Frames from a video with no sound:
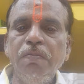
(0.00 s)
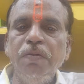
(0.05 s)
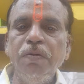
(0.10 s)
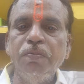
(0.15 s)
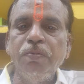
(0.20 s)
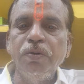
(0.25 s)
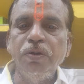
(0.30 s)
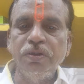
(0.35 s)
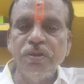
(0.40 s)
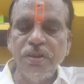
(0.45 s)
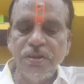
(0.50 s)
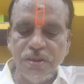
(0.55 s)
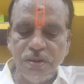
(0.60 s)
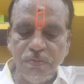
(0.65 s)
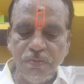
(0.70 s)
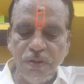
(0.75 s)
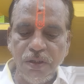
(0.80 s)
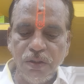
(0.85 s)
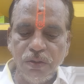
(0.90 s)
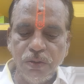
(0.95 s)
before the
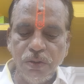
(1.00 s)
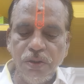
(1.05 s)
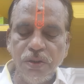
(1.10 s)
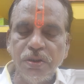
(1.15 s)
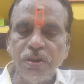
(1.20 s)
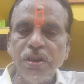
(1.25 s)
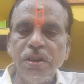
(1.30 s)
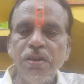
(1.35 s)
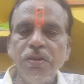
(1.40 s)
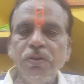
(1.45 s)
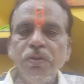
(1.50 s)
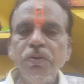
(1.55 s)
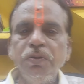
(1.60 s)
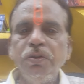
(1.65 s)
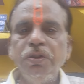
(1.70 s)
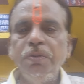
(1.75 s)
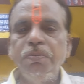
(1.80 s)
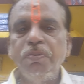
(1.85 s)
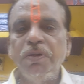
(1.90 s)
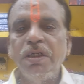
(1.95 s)
civil court uh, to
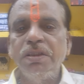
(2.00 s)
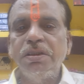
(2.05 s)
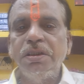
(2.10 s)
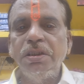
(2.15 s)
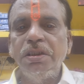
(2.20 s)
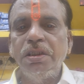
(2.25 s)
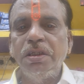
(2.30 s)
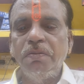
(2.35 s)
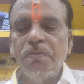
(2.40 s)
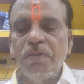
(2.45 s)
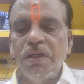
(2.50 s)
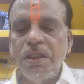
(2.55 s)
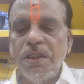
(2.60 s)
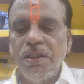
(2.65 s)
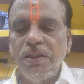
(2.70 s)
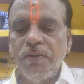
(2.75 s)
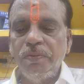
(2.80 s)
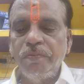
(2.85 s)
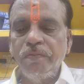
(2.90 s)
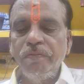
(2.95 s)
deposit the
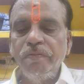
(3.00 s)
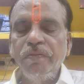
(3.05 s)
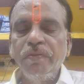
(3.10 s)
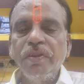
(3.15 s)
money